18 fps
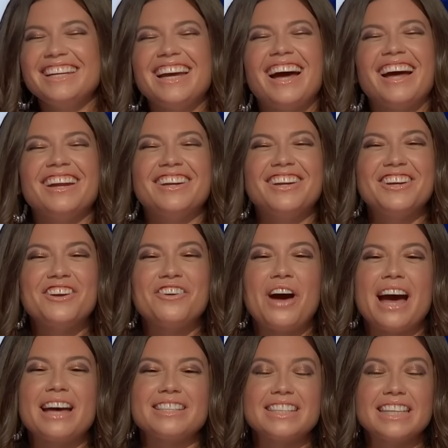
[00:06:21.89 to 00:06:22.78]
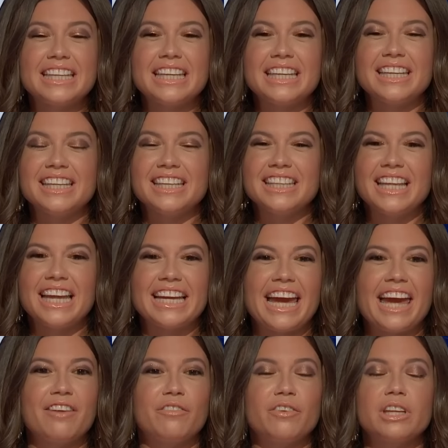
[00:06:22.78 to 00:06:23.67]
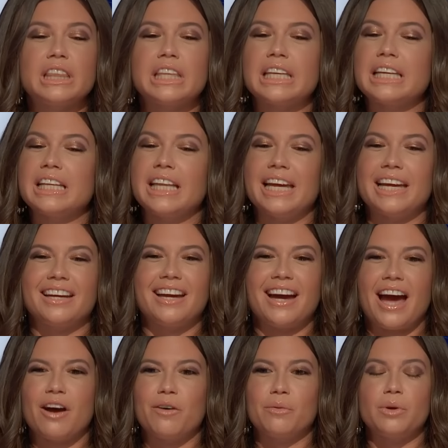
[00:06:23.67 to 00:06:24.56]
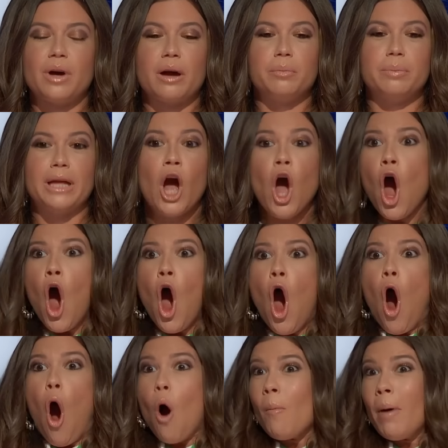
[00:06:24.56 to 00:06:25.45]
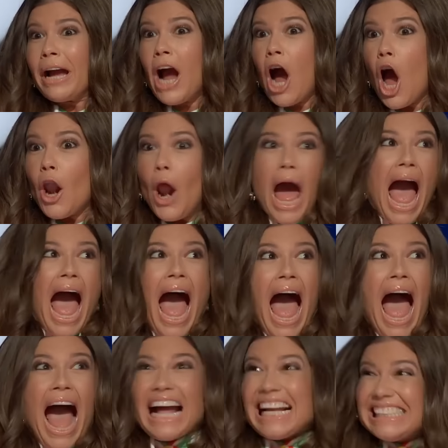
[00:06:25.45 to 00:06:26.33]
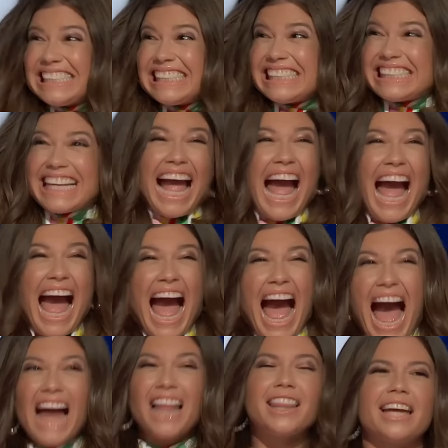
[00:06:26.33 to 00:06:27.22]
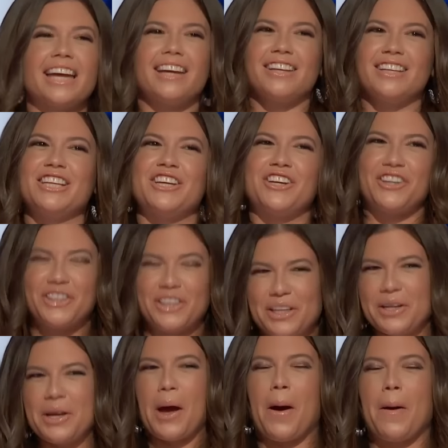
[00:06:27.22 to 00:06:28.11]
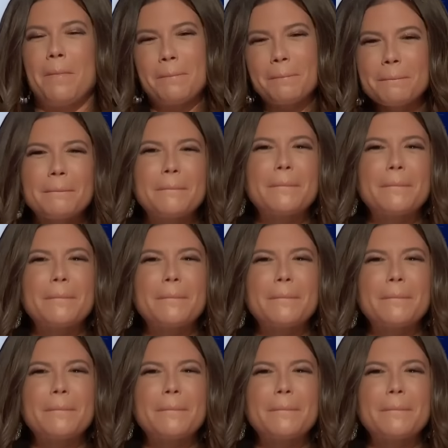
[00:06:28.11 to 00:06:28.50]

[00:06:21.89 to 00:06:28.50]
yeah, no, no. As a kid, like everything, like I, I'd be like, oh my god, like literally, yeah.